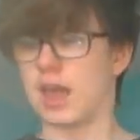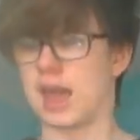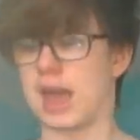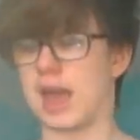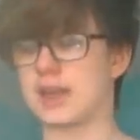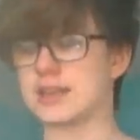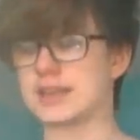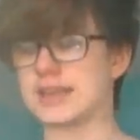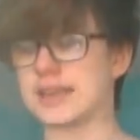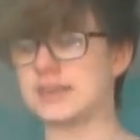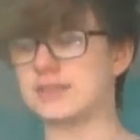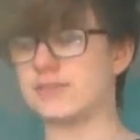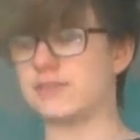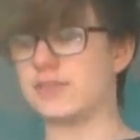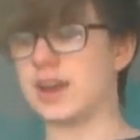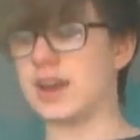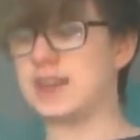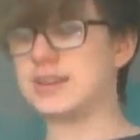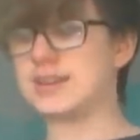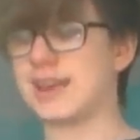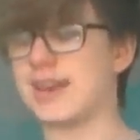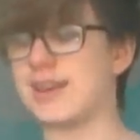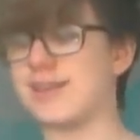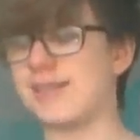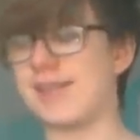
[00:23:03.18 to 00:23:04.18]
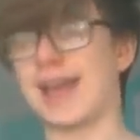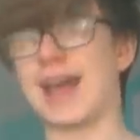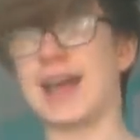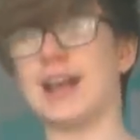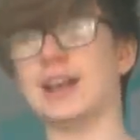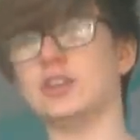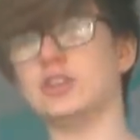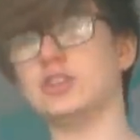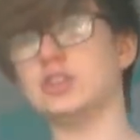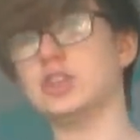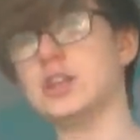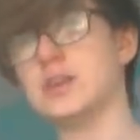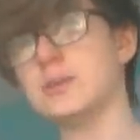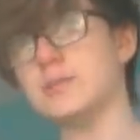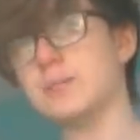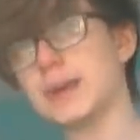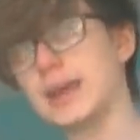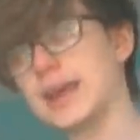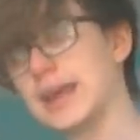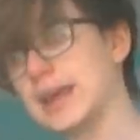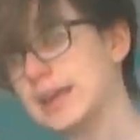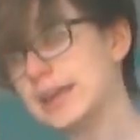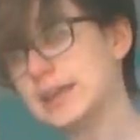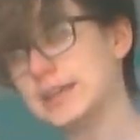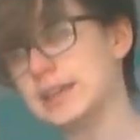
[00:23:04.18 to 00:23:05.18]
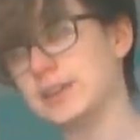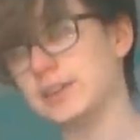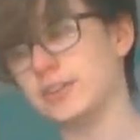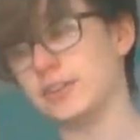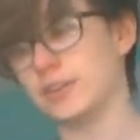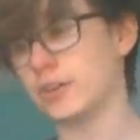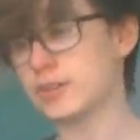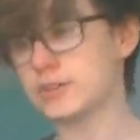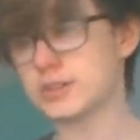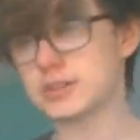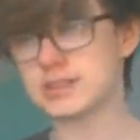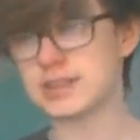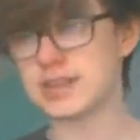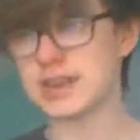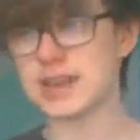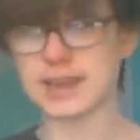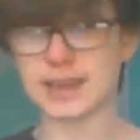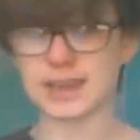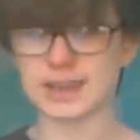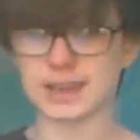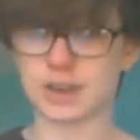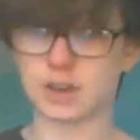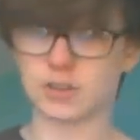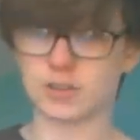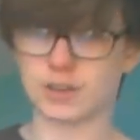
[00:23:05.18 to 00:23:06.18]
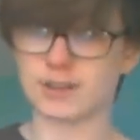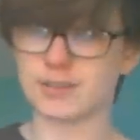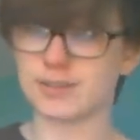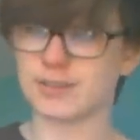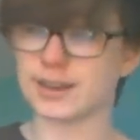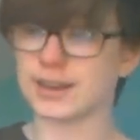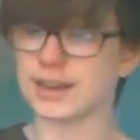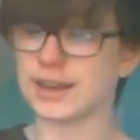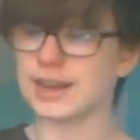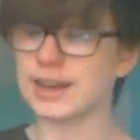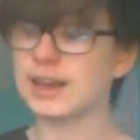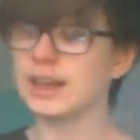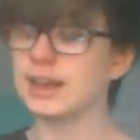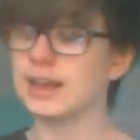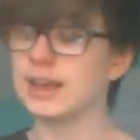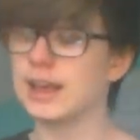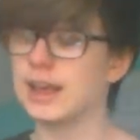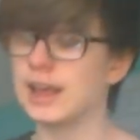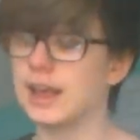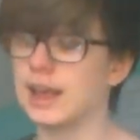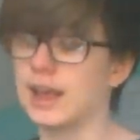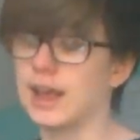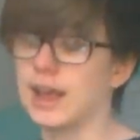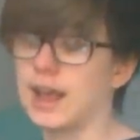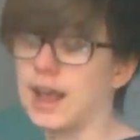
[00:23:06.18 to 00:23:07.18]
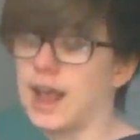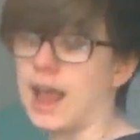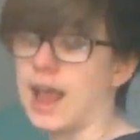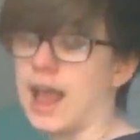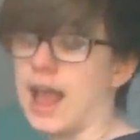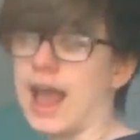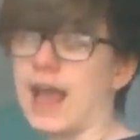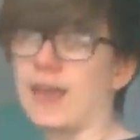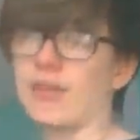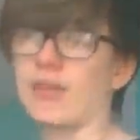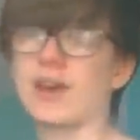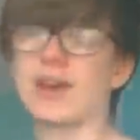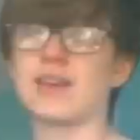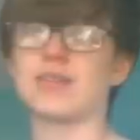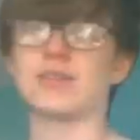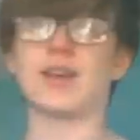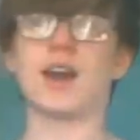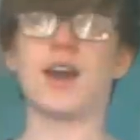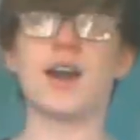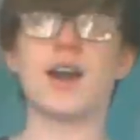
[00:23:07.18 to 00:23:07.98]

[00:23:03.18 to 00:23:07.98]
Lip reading: identified as LGB, not T interestingly, and that is the